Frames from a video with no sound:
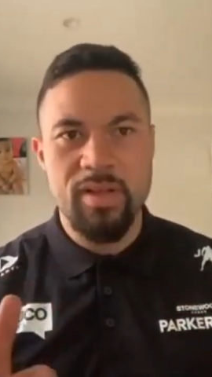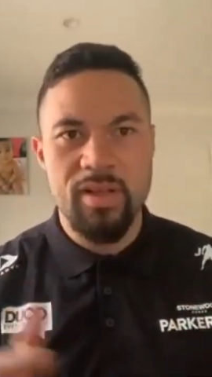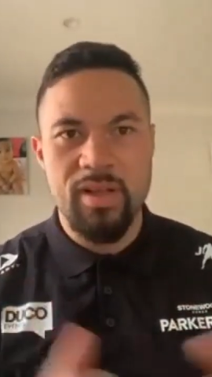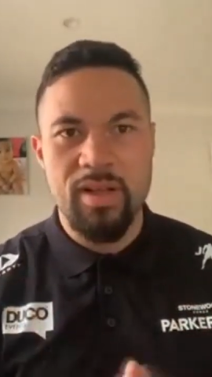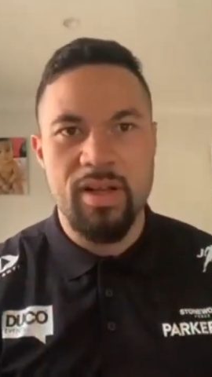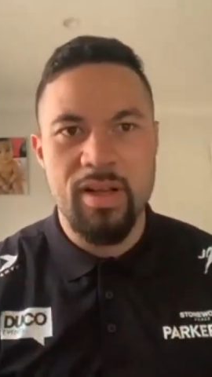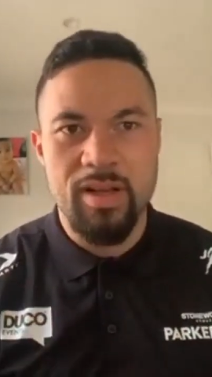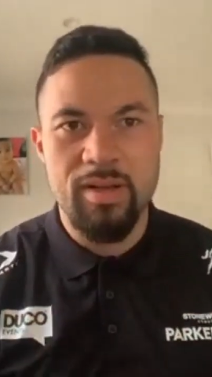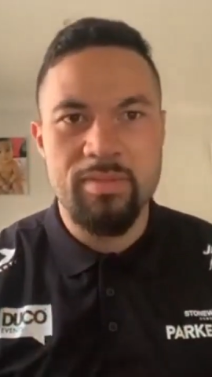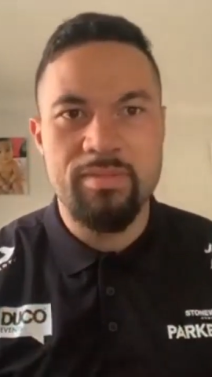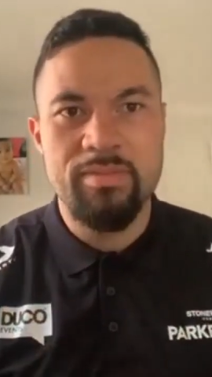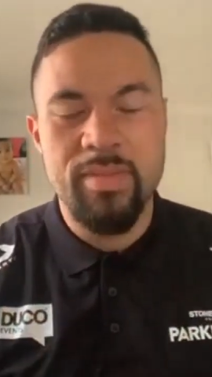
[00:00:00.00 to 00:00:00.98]

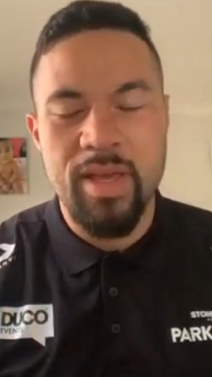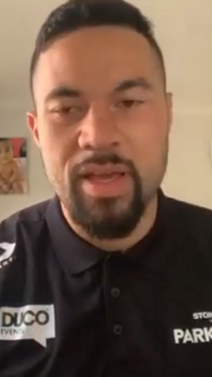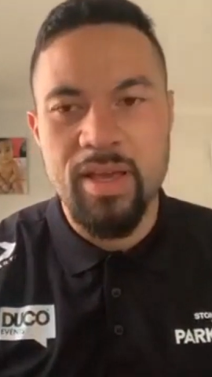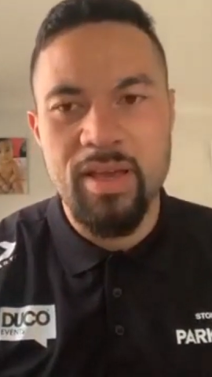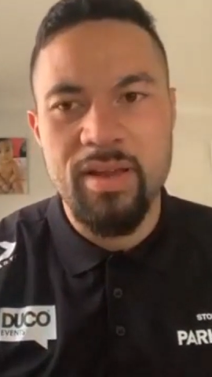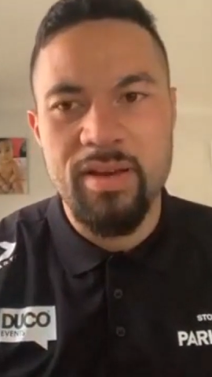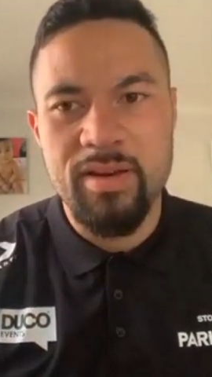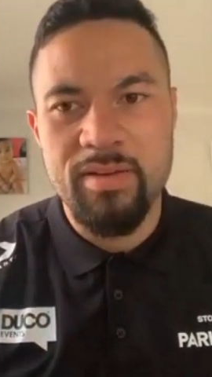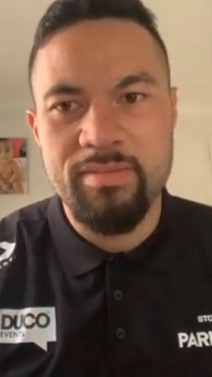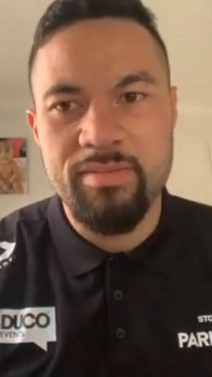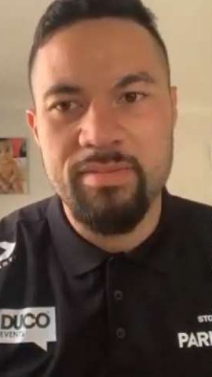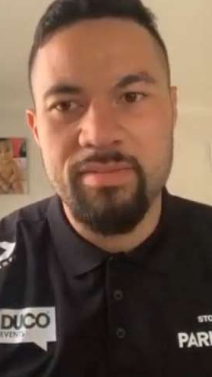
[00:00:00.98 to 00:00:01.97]
And
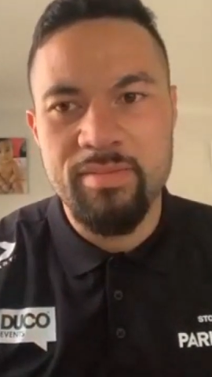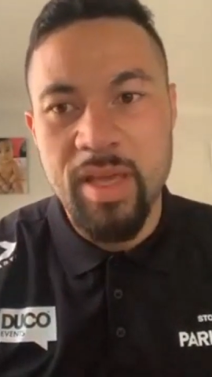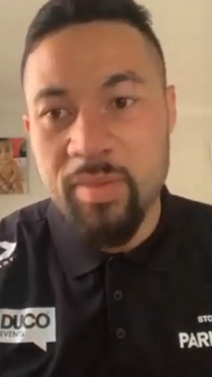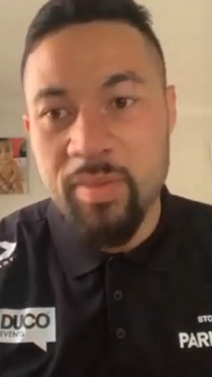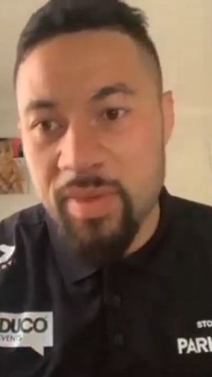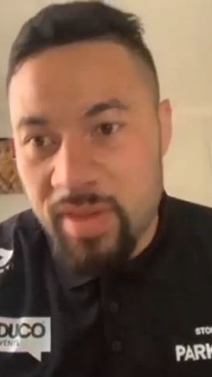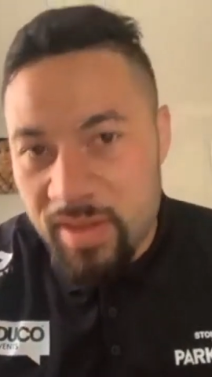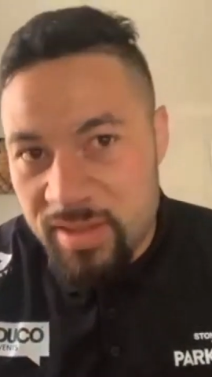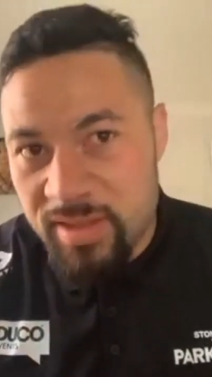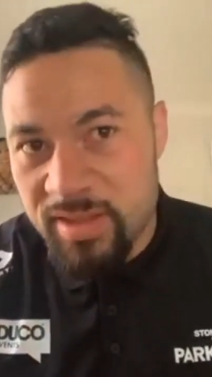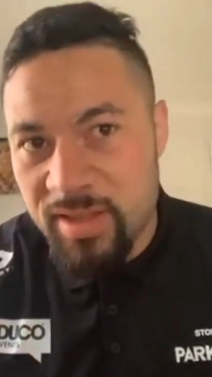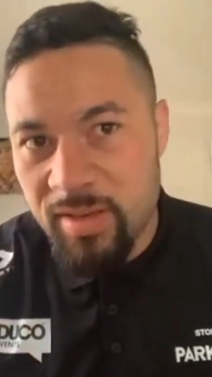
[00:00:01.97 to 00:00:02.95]
maybe it
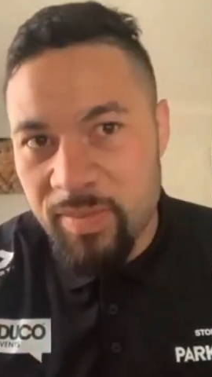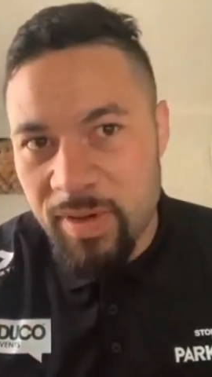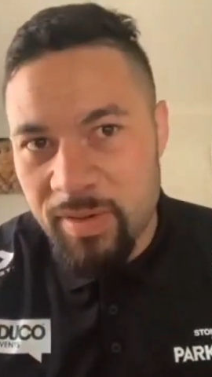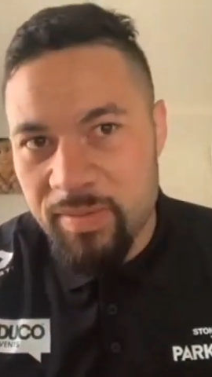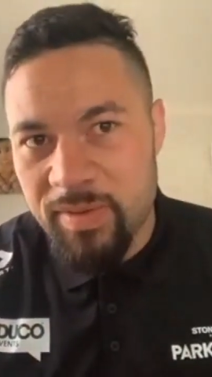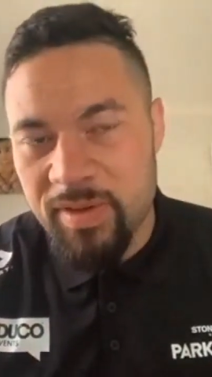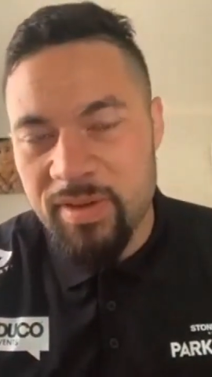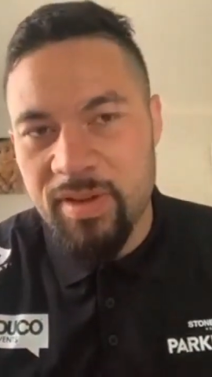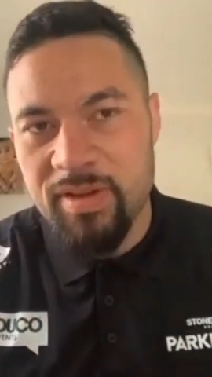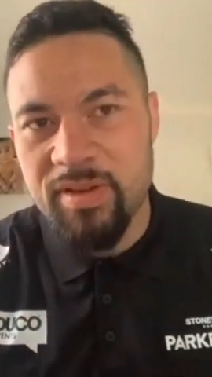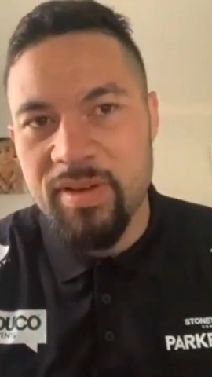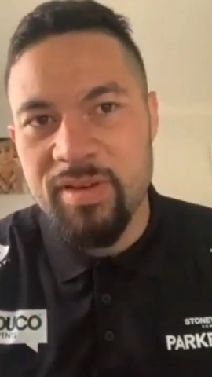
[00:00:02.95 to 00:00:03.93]
is a step up
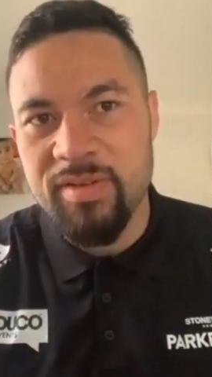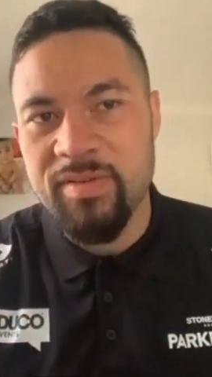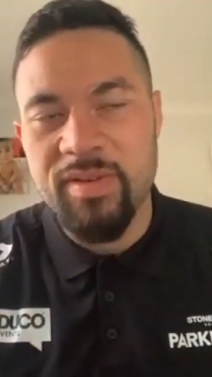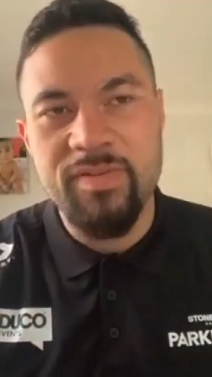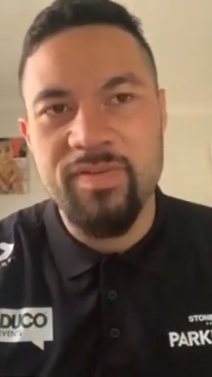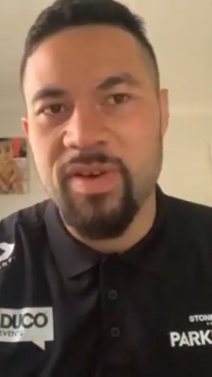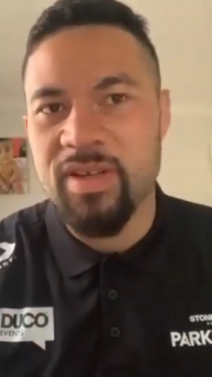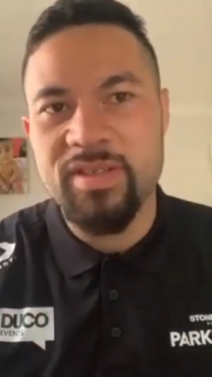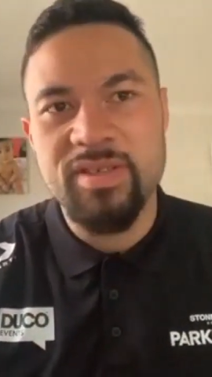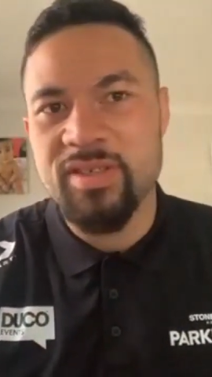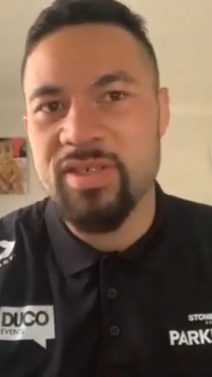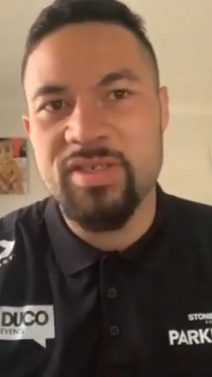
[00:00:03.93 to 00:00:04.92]
in
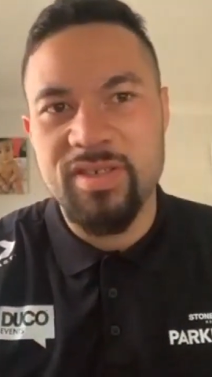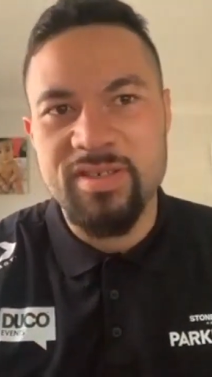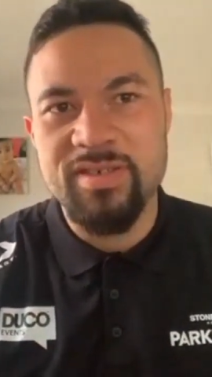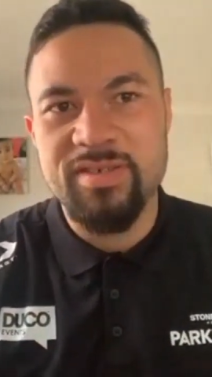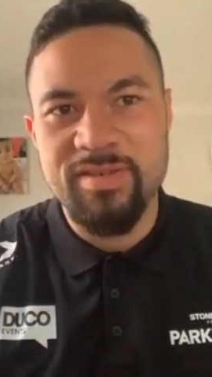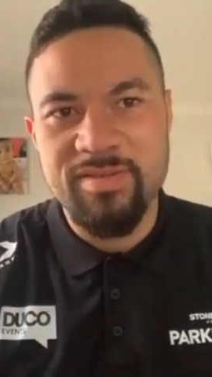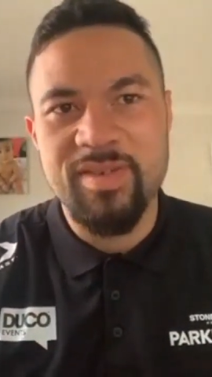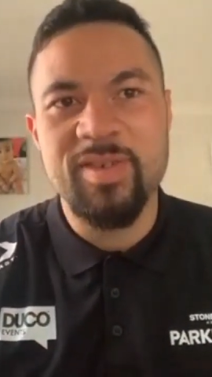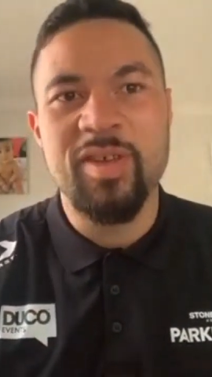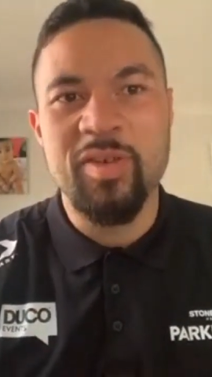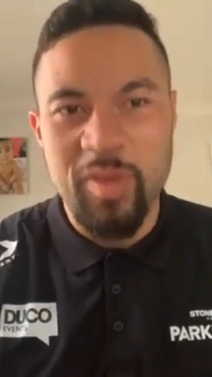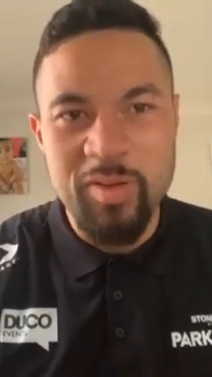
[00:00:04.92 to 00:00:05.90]
fights. There's only
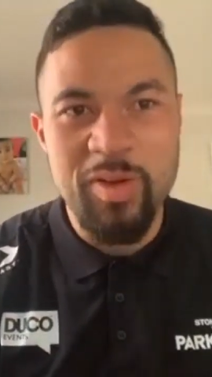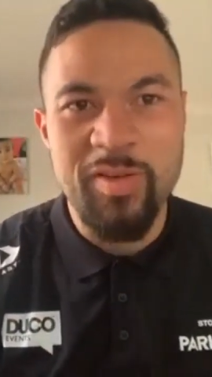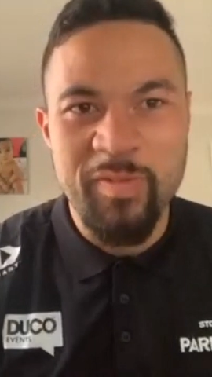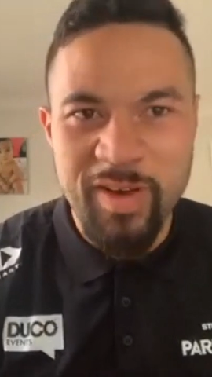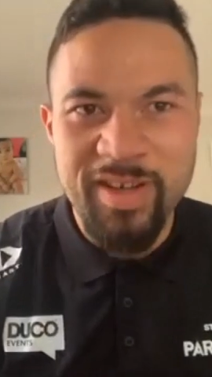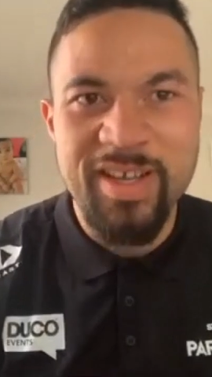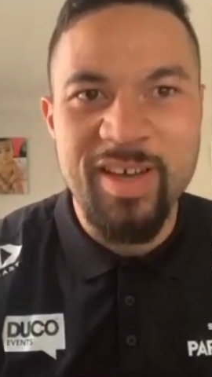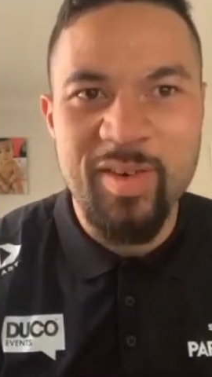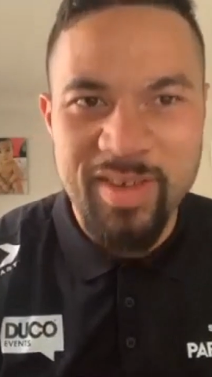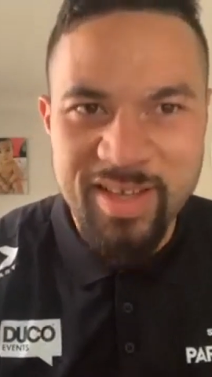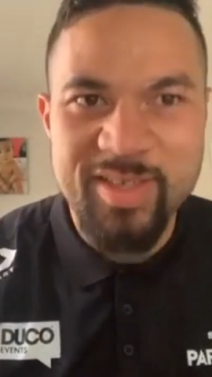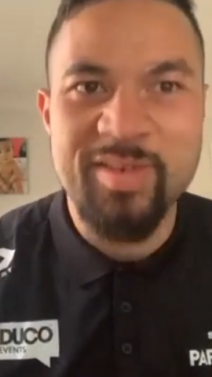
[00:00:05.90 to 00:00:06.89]
one way to find out, and
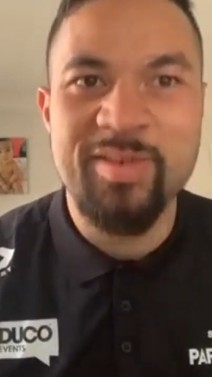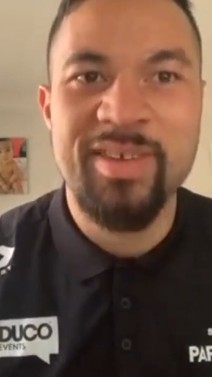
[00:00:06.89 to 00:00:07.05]
that's to,